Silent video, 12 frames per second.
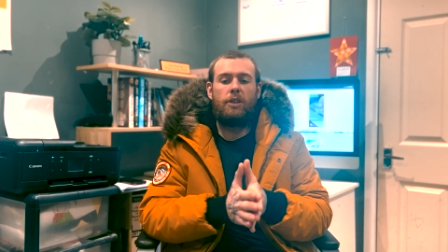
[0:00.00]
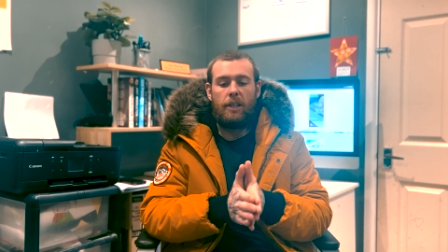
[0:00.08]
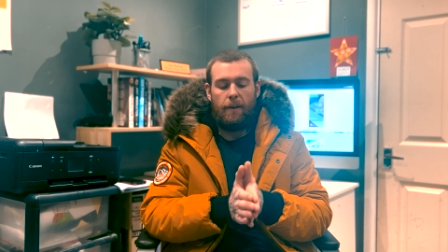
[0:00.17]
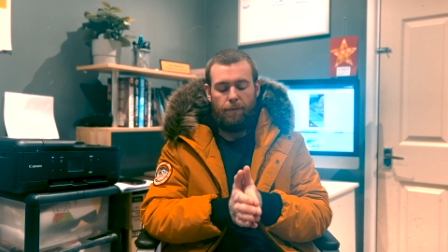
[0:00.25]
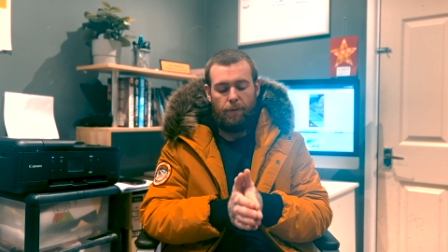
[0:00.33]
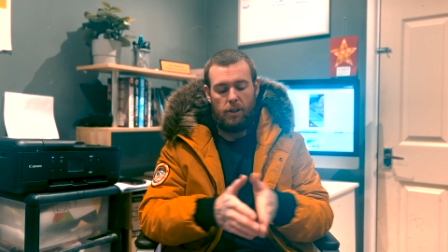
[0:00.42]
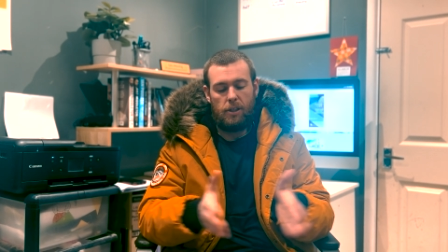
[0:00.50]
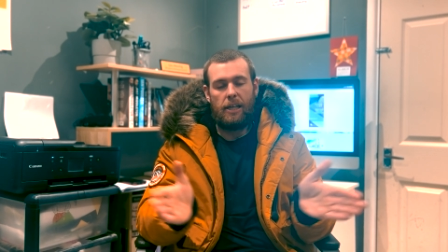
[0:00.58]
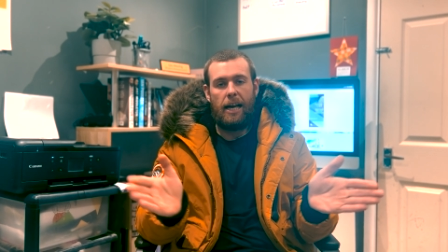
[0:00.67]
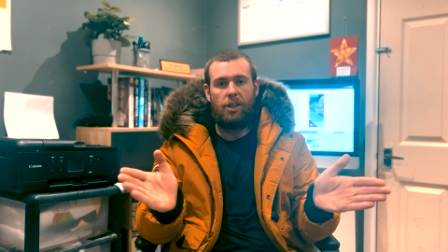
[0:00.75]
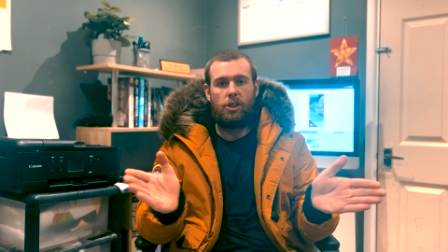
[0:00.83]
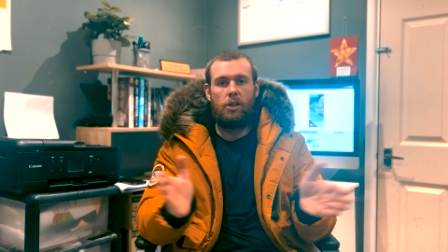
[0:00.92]
different
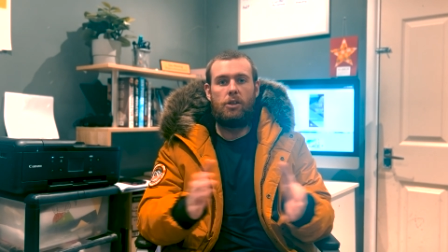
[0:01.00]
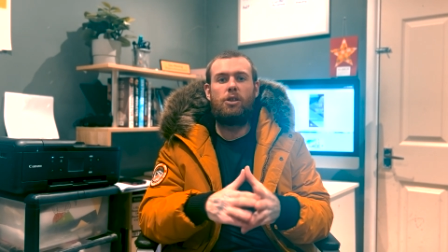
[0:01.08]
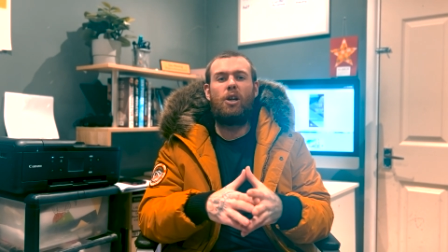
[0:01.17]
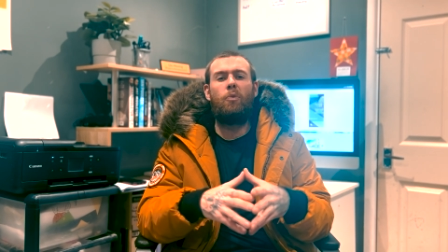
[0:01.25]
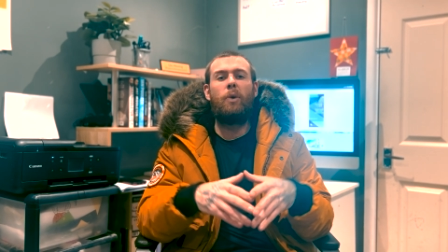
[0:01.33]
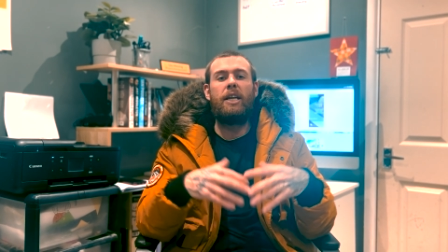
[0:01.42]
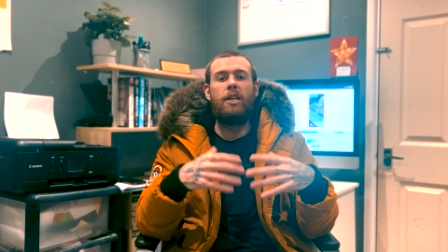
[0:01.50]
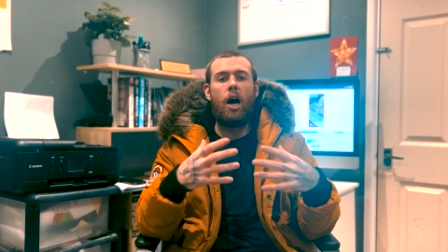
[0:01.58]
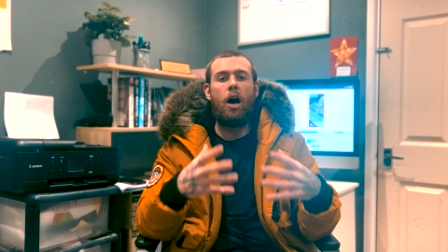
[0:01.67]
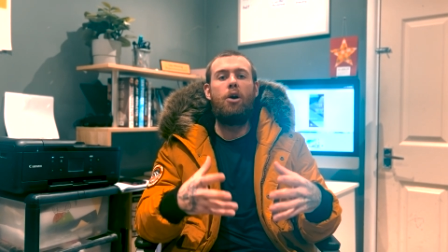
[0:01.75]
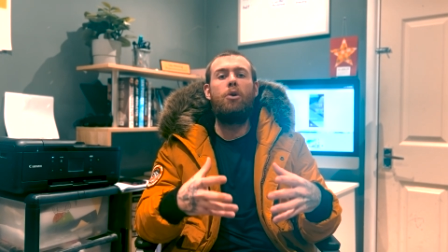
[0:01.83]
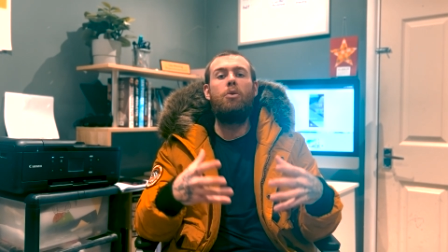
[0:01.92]
sections so we
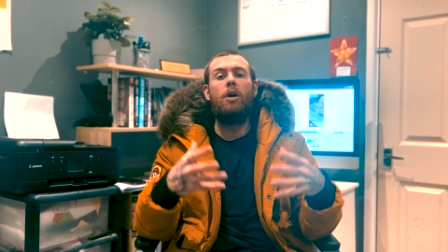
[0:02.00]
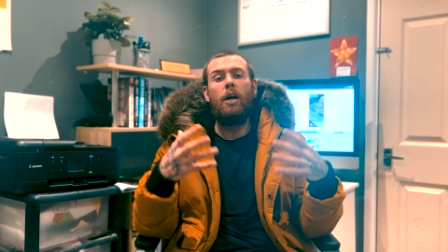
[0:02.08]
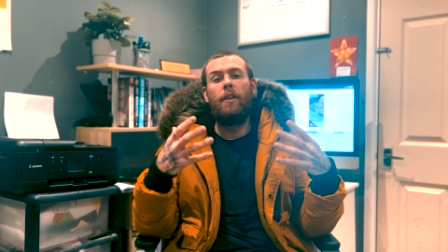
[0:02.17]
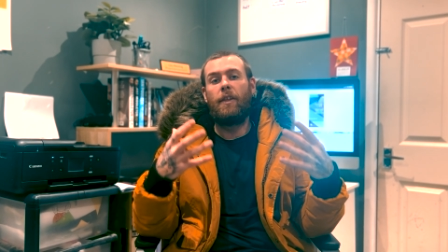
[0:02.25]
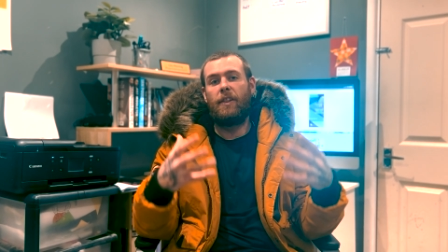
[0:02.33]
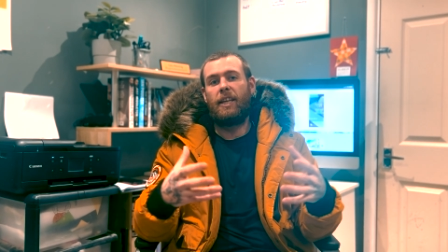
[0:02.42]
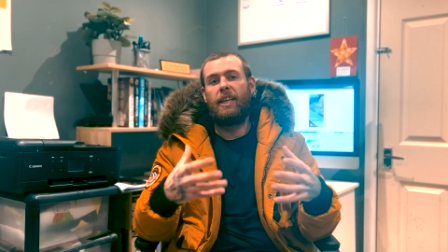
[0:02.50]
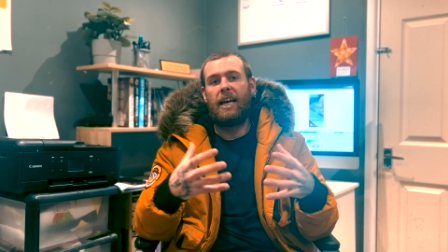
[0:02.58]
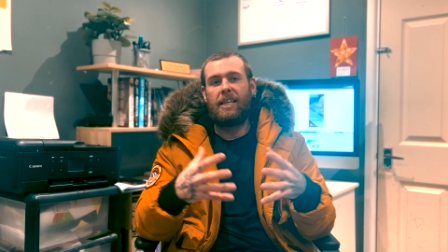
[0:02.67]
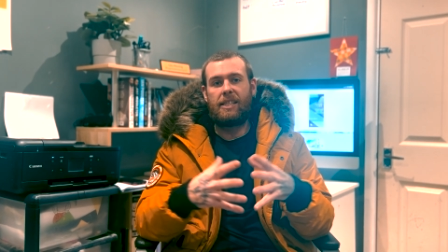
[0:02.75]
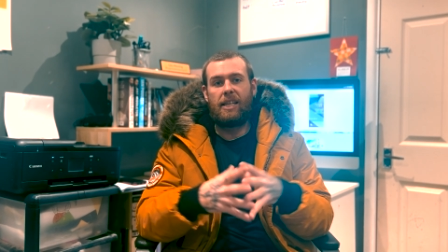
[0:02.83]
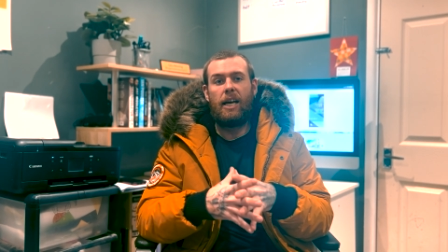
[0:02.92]
know that the
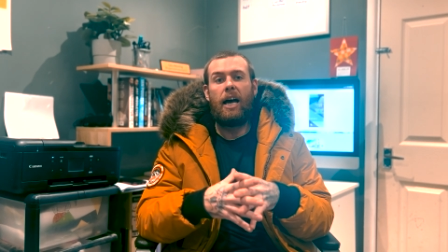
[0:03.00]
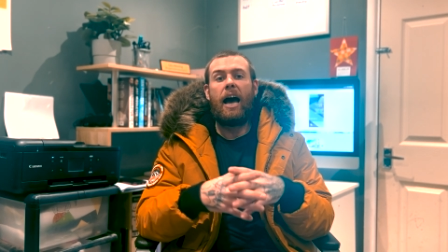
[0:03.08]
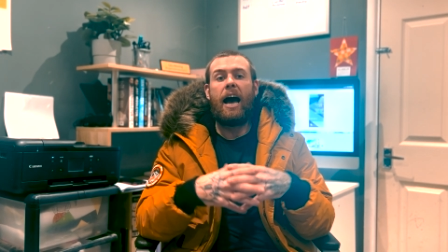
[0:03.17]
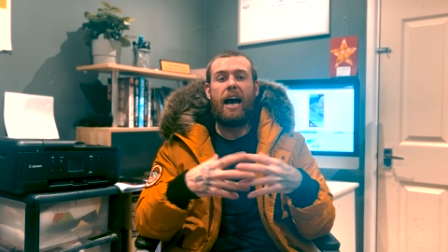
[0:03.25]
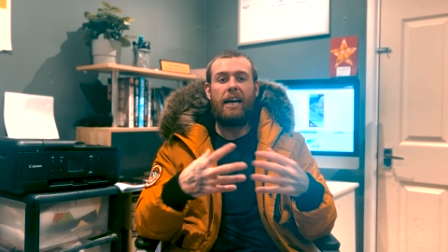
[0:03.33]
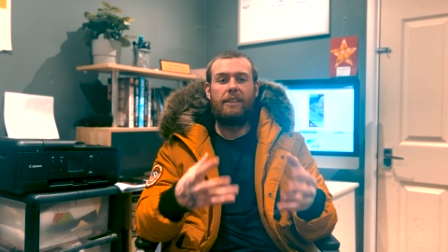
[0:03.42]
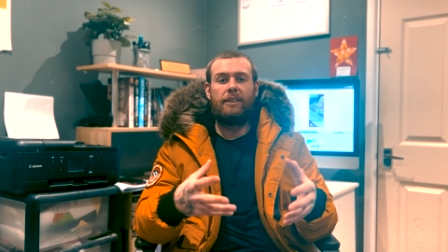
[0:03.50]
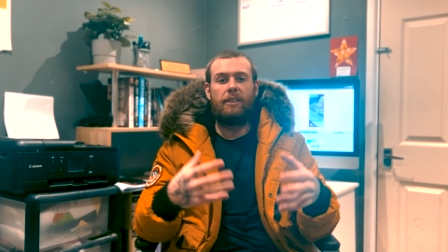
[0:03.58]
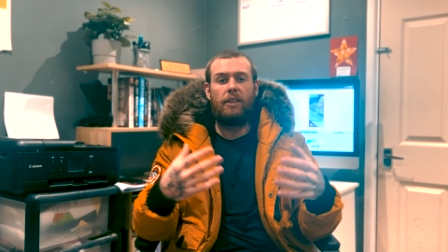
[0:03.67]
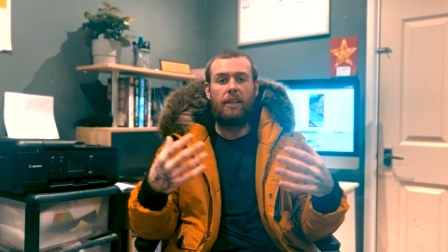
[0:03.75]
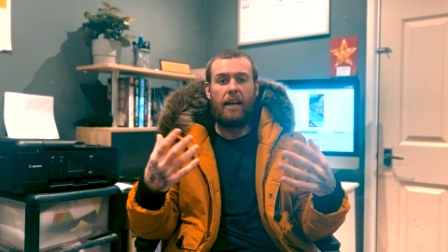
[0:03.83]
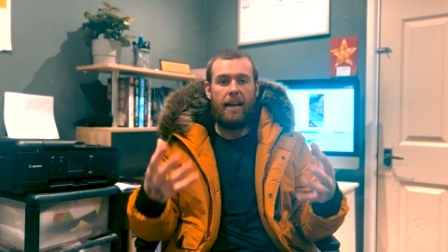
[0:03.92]
guest has
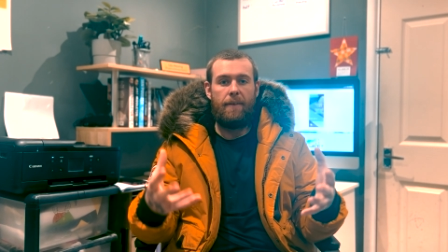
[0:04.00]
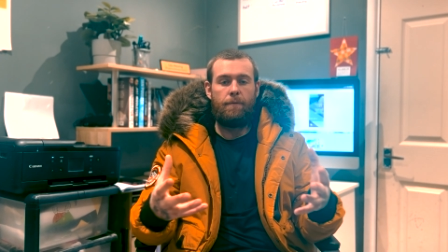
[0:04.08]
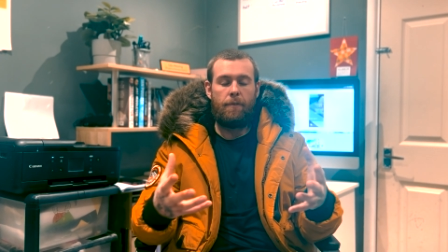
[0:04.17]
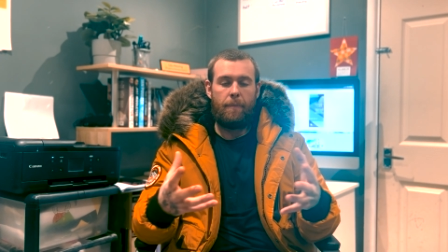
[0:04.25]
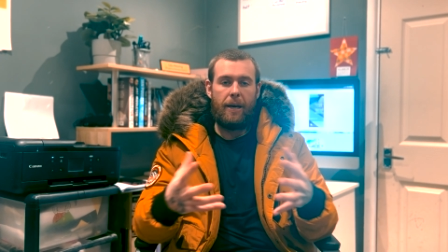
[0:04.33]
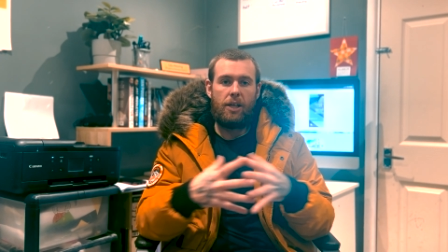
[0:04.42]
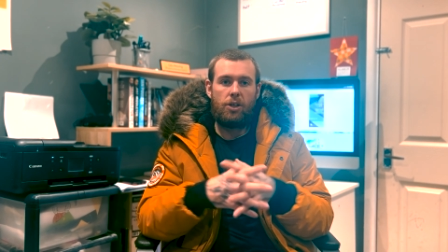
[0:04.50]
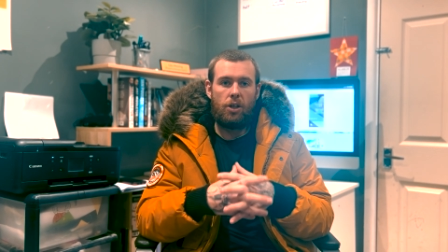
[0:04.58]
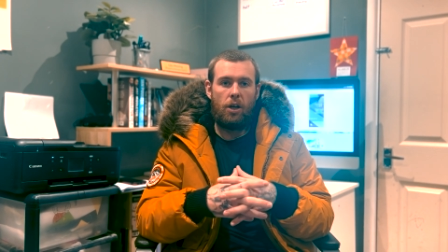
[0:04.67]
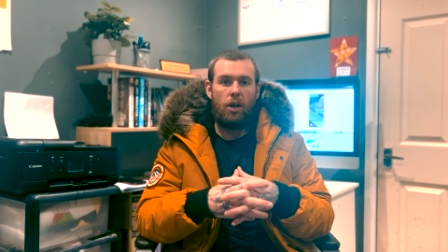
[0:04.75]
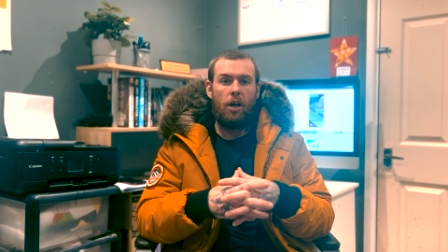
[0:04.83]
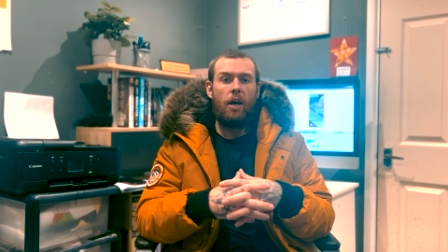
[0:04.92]
their
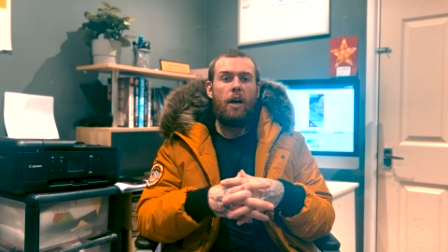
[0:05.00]
information.